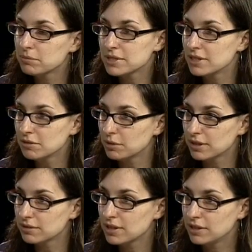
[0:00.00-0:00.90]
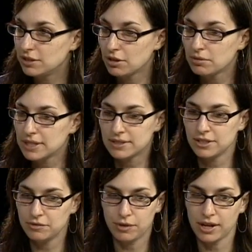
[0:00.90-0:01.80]
deal with. You know,
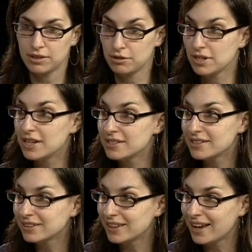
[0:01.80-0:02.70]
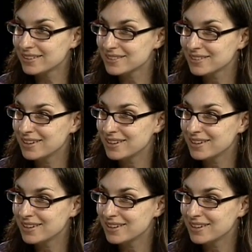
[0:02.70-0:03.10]
you've got 30 kids in a class.